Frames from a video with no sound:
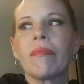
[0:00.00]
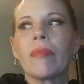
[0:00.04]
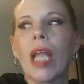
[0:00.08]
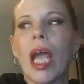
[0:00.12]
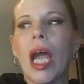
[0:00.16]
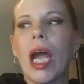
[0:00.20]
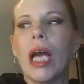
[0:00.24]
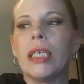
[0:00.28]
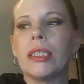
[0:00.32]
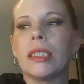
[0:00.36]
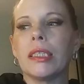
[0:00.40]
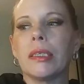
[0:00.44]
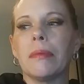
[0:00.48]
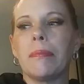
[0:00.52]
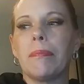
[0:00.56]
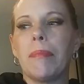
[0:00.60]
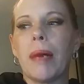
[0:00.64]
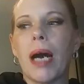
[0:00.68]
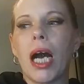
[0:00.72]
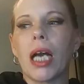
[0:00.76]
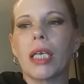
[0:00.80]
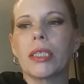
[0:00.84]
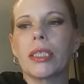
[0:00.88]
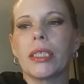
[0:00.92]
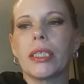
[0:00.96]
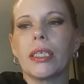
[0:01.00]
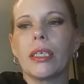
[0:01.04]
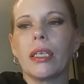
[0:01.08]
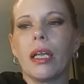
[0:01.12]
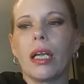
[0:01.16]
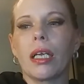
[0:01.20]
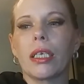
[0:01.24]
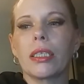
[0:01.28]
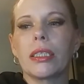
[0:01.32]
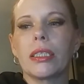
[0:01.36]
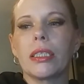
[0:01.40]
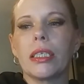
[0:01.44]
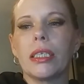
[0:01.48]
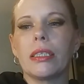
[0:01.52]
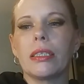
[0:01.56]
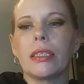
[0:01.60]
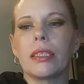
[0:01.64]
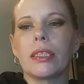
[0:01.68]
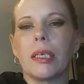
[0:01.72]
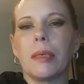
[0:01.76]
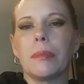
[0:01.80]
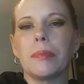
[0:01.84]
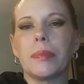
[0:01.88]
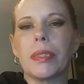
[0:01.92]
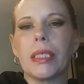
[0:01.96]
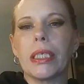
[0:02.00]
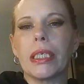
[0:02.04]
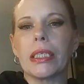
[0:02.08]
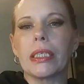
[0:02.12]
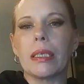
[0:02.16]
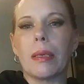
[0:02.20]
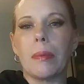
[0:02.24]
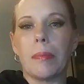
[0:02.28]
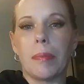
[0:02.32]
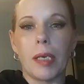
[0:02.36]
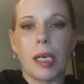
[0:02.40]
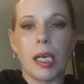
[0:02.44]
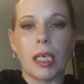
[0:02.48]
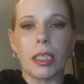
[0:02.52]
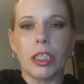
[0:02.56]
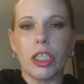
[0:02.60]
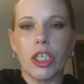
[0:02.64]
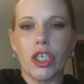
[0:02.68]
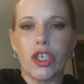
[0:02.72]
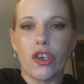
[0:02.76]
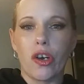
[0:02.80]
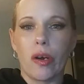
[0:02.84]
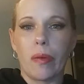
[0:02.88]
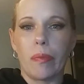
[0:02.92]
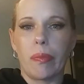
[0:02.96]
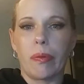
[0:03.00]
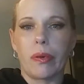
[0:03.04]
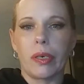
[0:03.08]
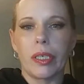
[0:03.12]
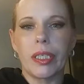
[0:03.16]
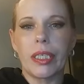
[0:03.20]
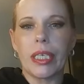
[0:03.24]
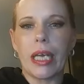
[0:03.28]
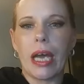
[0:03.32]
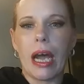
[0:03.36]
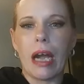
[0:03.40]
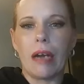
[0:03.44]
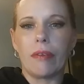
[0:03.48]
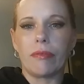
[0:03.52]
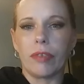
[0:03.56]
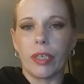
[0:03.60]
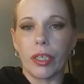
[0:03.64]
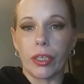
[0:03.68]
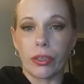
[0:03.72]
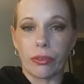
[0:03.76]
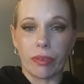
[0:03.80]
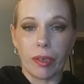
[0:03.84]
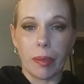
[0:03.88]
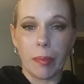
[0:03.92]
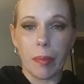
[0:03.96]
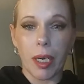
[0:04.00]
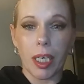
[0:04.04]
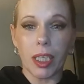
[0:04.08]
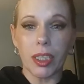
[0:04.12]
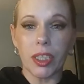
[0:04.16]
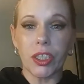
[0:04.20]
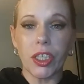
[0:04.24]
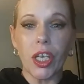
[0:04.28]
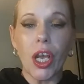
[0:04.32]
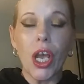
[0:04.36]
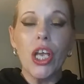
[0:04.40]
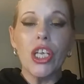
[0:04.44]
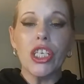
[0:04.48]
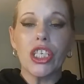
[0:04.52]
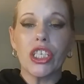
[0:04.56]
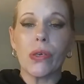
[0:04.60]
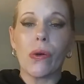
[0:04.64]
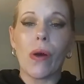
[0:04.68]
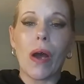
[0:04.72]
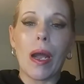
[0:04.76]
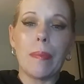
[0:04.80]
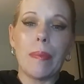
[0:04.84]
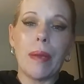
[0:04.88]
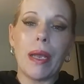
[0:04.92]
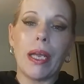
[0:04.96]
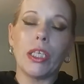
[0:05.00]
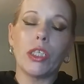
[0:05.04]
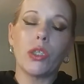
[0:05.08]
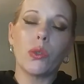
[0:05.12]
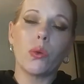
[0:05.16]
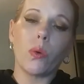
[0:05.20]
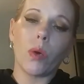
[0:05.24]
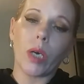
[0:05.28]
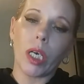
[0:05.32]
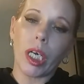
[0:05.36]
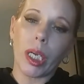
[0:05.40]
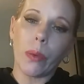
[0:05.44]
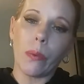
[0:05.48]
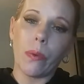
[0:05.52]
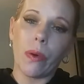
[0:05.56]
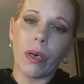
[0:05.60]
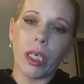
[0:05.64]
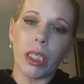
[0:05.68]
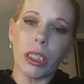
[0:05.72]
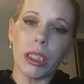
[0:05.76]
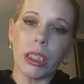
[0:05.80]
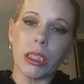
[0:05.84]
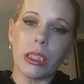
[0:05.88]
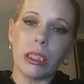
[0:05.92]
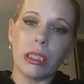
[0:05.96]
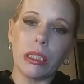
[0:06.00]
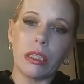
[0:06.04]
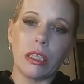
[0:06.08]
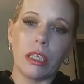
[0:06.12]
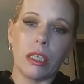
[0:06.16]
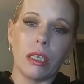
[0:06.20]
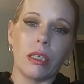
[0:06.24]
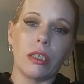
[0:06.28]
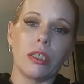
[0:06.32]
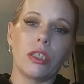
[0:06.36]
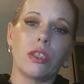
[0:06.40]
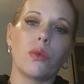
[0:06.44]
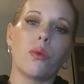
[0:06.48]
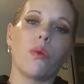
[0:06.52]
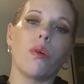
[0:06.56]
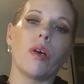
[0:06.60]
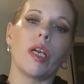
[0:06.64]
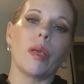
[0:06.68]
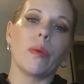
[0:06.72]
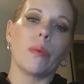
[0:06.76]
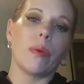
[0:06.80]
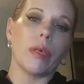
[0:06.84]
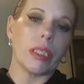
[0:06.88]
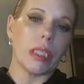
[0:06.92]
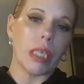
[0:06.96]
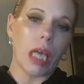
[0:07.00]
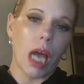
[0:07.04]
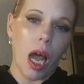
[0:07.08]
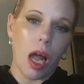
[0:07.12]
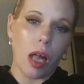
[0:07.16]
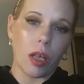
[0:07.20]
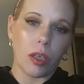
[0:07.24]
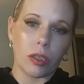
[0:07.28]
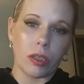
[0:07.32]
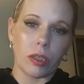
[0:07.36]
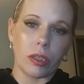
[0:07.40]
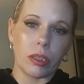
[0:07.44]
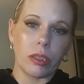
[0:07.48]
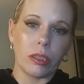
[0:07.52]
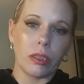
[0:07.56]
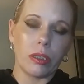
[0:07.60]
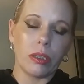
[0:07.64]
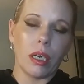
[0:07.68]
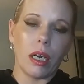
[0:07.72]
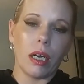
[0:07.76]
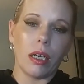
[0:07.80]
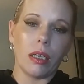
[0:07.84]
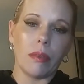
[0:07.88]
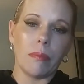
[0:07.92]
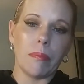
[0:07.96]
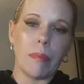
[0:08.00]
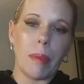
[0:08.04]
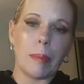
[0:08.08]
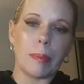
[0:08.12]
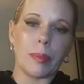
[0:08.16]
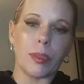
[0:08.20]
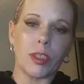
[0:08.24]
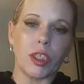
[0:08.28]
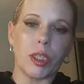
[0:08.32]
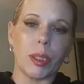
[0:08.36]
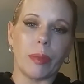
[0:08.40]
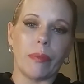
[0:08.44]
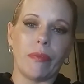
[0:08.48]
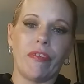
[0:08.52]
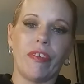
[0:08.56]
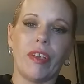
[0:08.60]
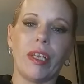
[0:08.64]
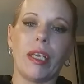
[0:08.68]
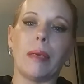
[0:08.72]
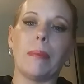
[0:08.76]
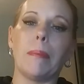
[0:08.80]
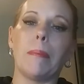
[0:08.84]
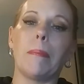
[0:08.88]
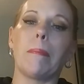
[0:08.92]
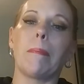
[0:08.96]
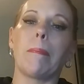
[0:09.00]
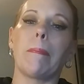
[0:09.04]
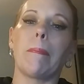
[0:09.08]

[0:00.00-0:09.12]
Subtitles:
And the BoxyLux is something that BoxyCharm puts out every 3 months. So I pay the $21 membership fee